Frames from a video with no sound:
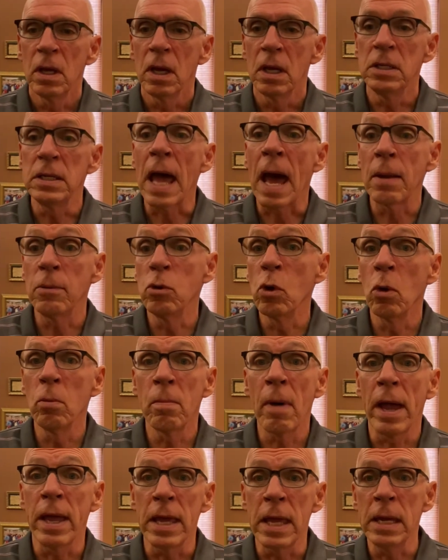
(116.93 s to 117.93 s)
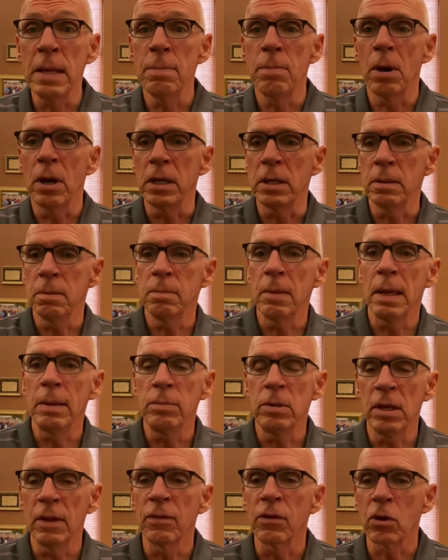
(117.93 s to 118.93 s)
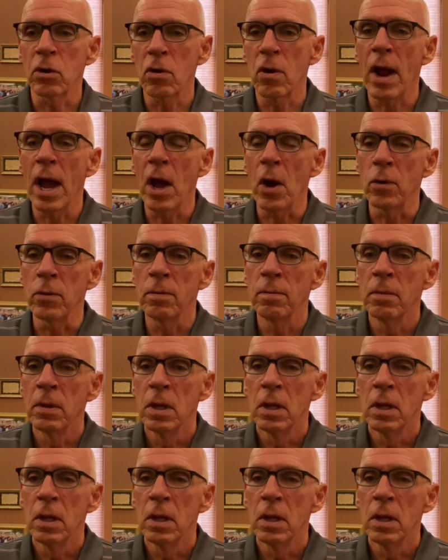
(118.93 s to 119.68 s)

not known by anybody, maybe in the crowd.